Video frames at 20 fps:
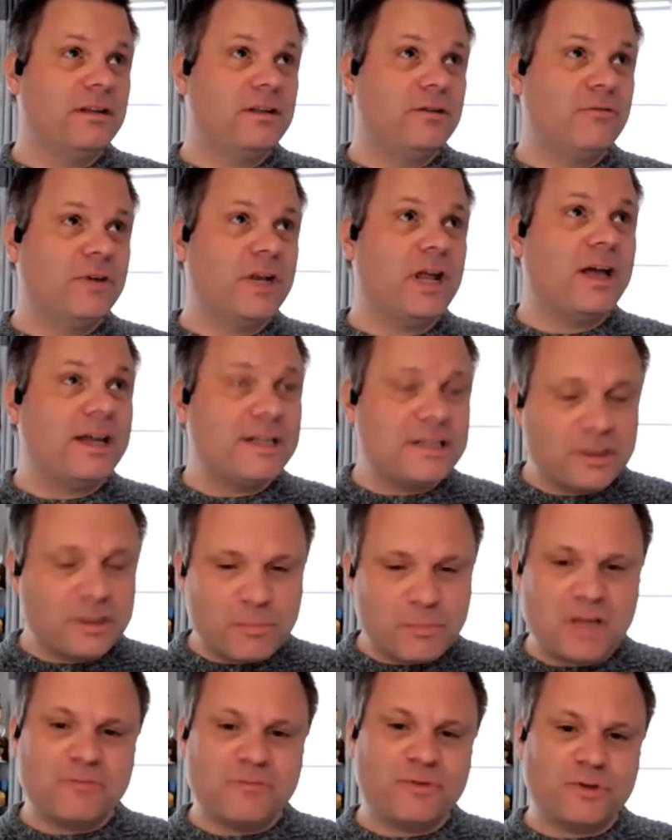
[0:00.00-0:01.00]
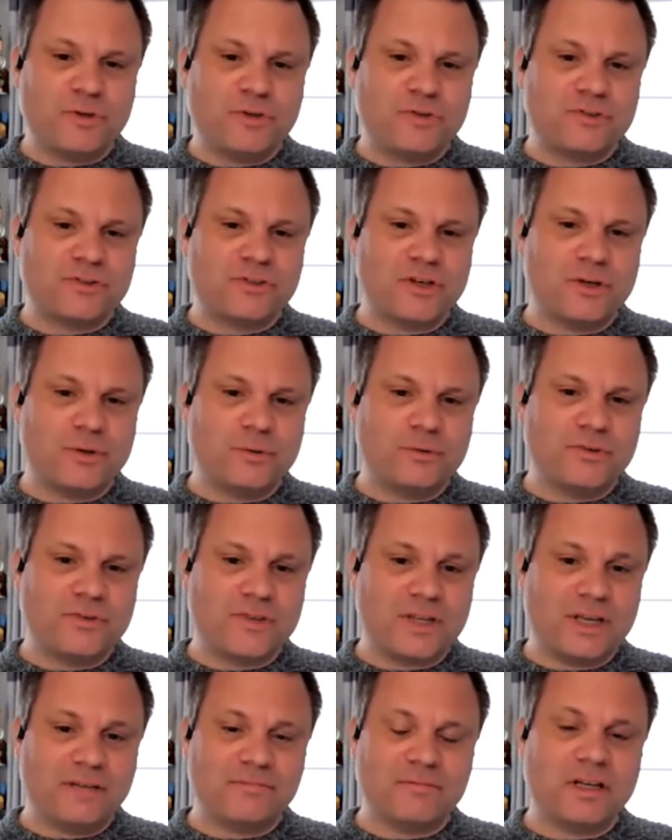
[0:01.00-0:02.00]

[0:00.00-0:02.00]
when I done my first drones, I